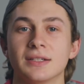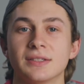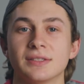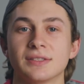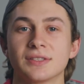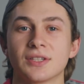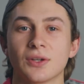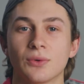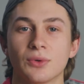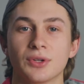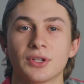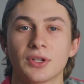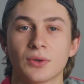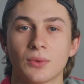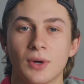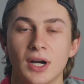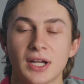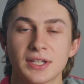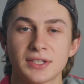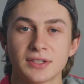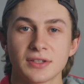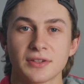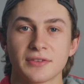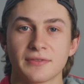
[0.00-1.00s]
So when you're
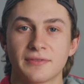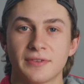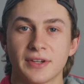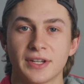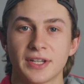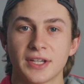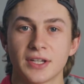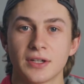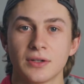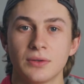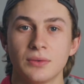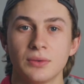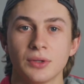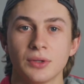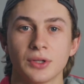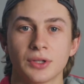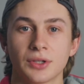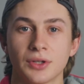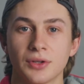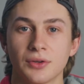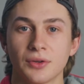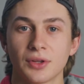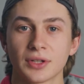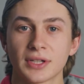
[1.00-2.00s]
watching a video,
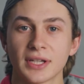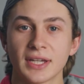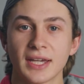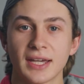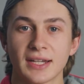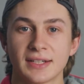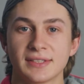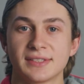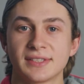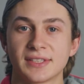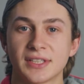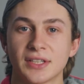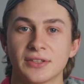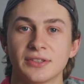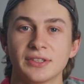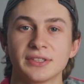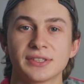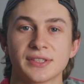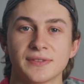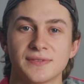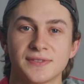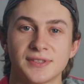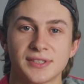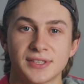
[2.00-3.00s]
you're looking at a series
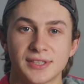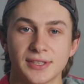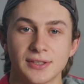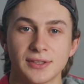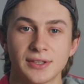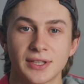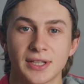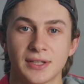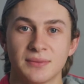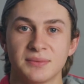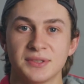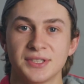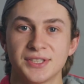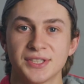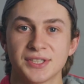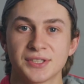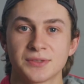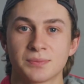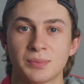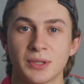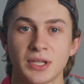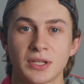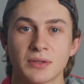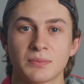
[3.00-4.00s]
of still images
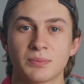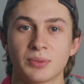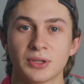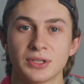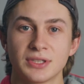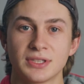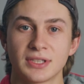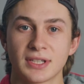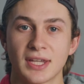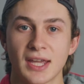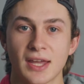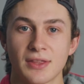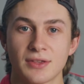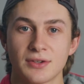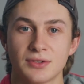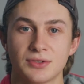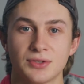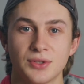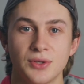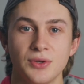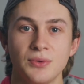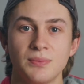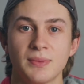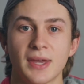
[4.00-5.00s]
being put together
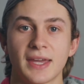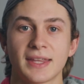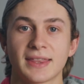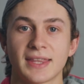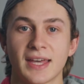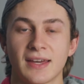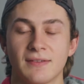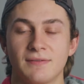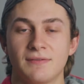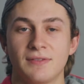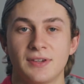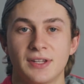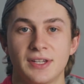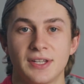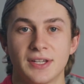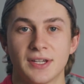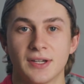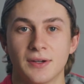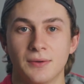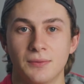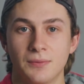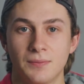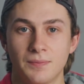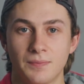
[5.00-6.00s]
to make that
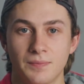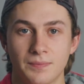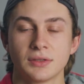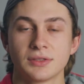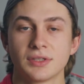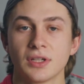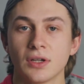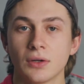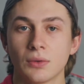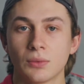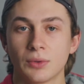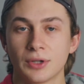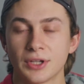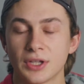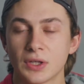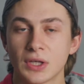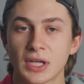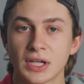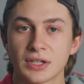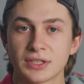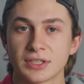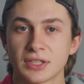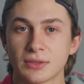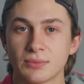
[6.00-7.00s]
video. So when you
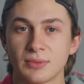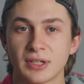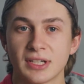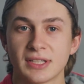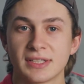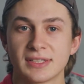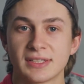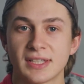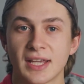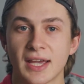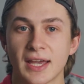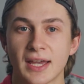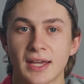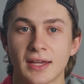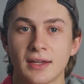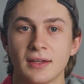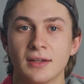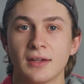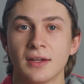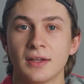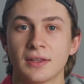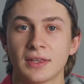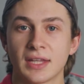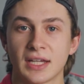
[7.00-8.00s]
hear somebody say,
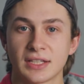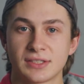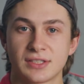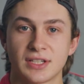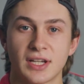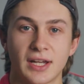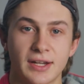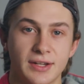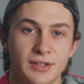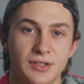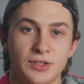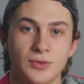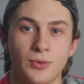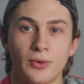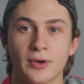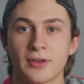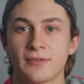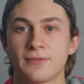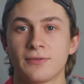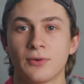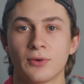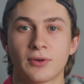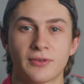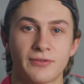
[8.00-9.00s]
that's shot in
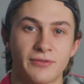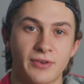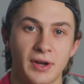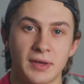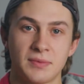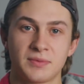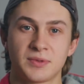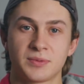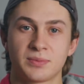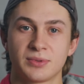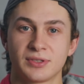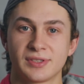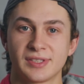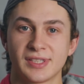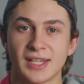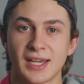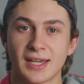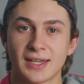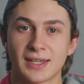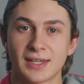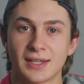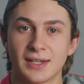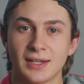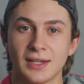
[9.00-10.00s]
24 frames per
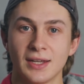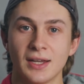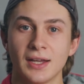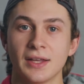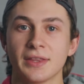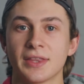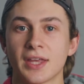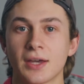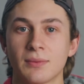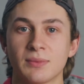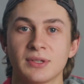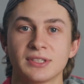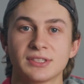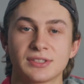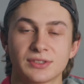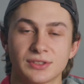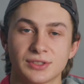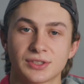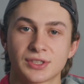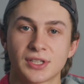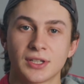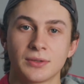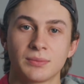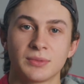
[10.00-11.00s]
second, that means
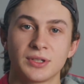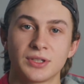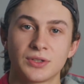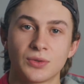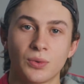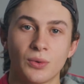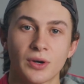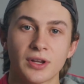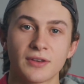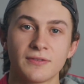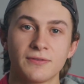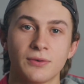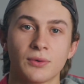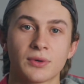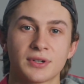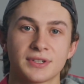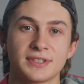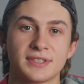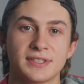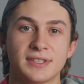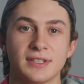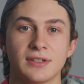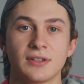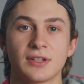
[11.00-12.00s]
there's going to be 24
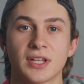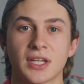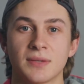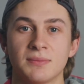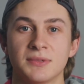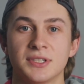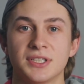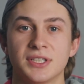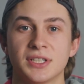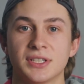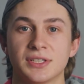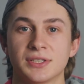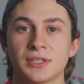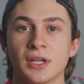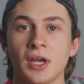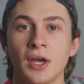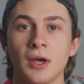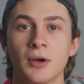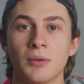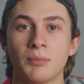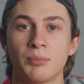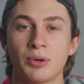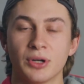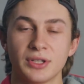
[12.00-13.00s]
still images
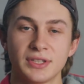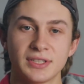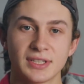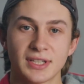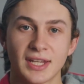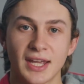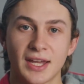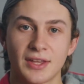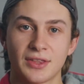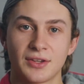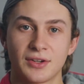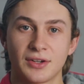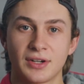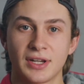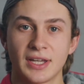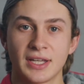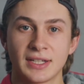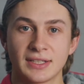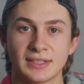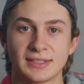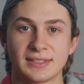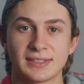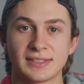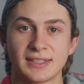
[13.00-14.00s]
put together
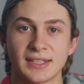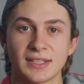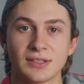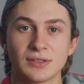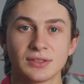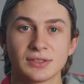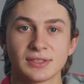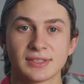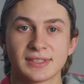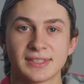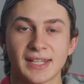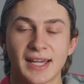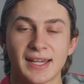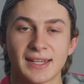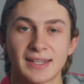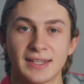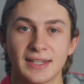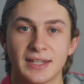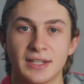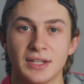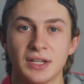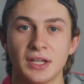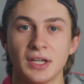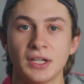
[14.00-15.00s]
in a single
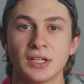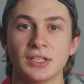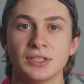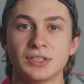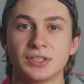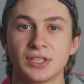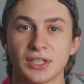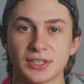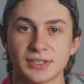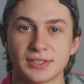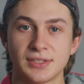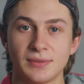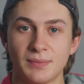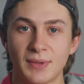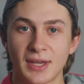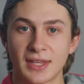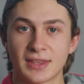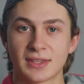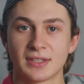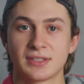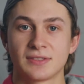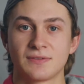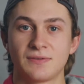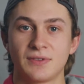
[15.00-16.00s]
second just to
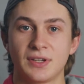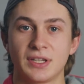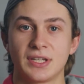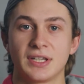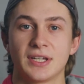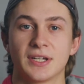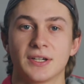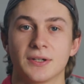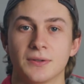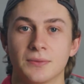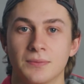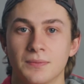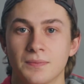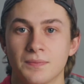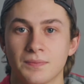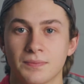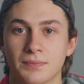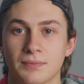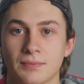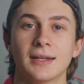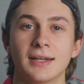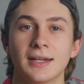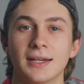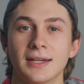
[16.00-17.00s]
make this video.
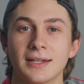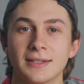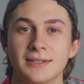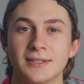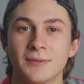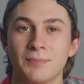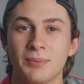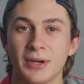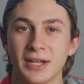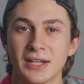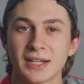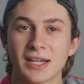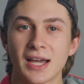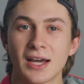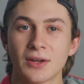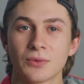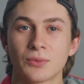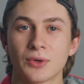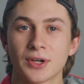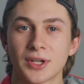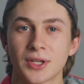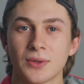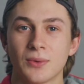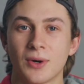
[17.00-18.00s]
Depending on
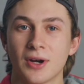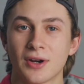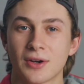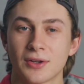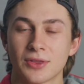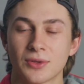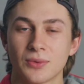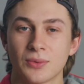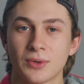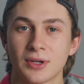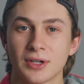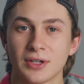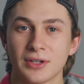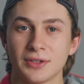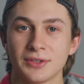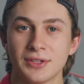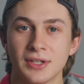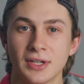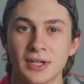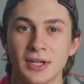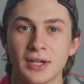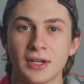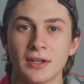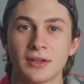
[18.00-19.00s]
where you are in the
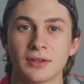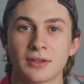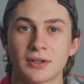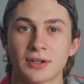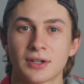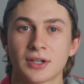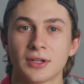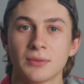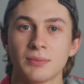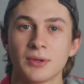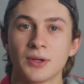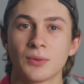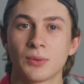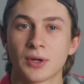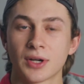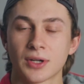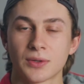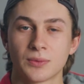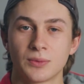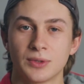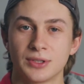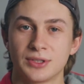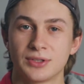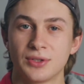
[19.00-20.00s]
world, you're going to be
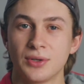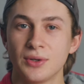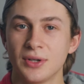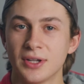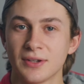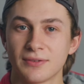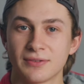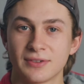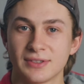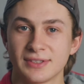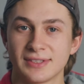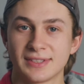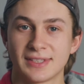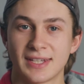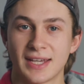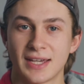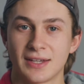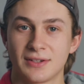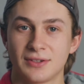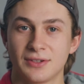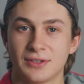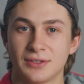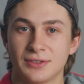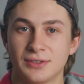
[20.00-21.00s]
working with two different
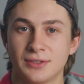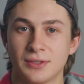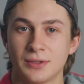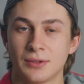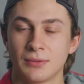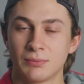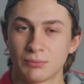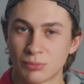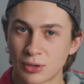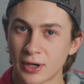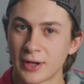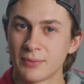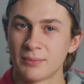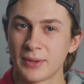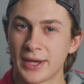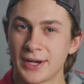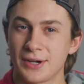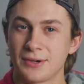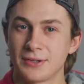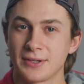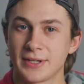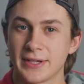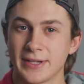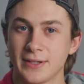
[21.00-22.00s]
standards,
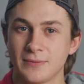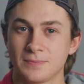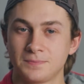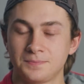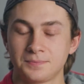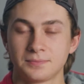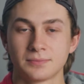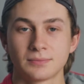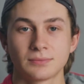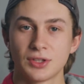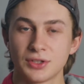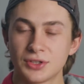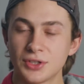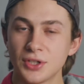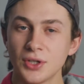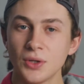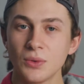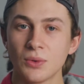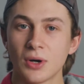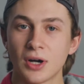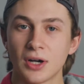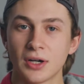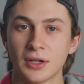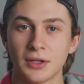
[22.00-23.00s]
primarily. The
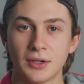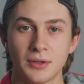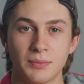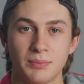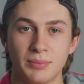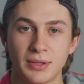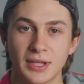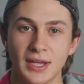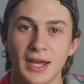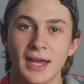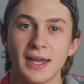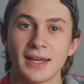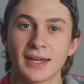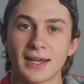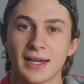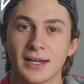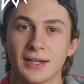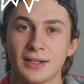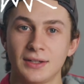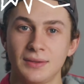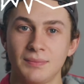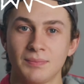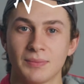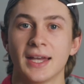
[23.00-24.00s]
two are
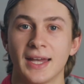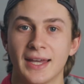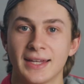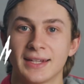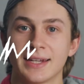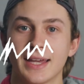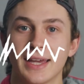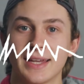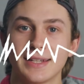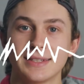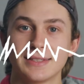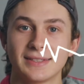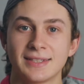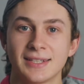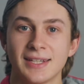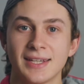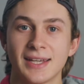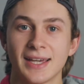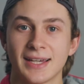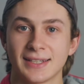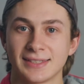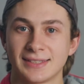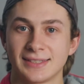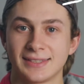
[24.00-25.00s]
PAL and
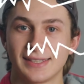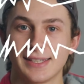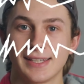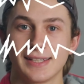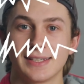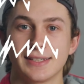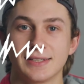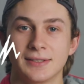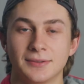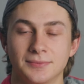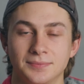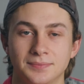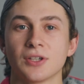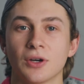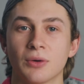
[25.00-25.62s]
NTSC.